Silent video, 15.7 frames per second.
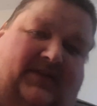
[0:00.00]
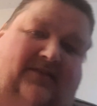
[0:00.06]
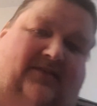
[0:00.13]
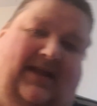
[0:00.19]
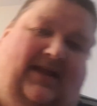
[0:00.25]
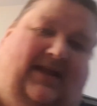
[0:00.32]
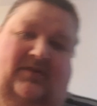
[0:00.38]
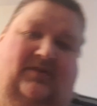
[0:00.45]

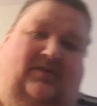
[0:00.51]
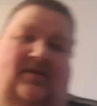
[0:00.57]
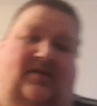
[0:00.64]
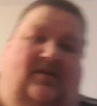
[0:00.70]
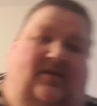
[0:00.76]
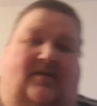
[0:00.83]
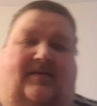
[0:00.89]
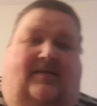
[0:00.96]
around,
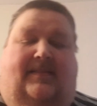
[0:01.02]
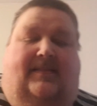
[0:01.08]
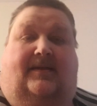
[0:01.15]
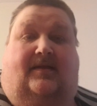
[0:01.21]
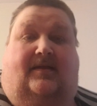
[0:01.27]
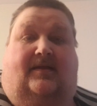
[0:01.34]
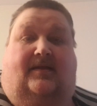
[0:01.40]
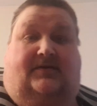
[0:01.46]

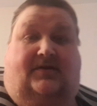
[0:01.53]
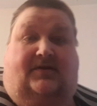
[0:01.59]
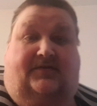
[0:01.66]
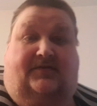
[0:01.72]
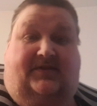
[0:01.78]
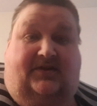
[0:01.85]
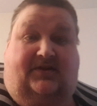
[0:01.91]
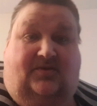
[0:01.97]

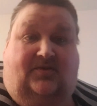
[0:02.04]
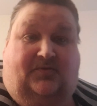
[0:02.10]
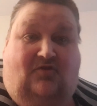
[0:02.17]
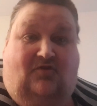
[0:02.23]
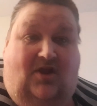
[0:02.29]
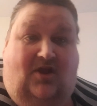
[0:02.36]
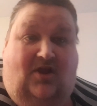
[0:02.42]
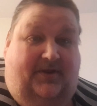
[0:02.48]
consider
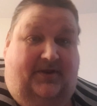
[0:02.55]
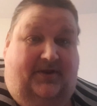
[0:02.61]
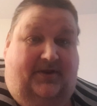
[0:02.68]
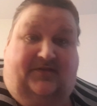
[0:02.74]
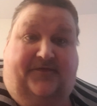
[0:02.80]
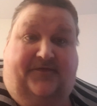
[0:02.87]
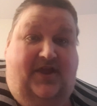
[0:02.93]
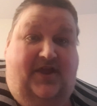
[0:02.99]
subscribing. It's
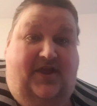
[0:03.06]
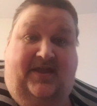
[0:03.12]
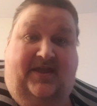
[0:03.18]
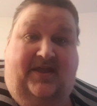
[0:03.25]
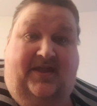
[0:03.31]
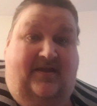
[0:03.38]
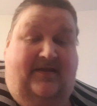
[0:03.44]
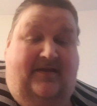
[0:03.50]
free.
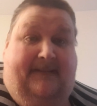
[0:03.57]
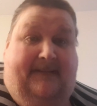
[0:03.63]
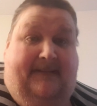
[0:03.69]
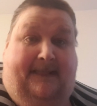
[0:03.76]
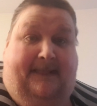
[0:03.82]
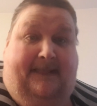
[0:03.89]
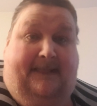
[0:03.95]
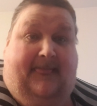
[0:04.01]

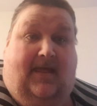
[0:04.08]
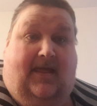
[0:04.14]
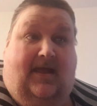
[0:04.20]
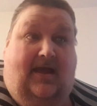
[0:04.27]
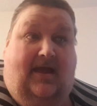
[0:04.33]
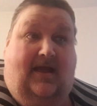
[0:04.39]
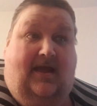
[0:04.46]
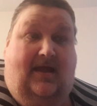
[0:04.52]

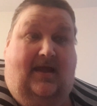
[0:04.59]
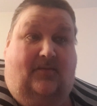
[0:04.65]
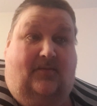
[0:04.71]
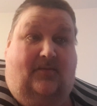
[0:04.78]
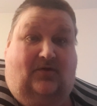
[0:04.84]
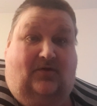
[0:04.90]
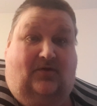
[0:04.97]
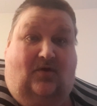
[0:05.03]
We
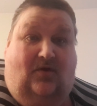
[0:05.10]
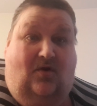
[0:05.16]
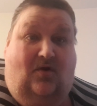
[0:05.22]
talk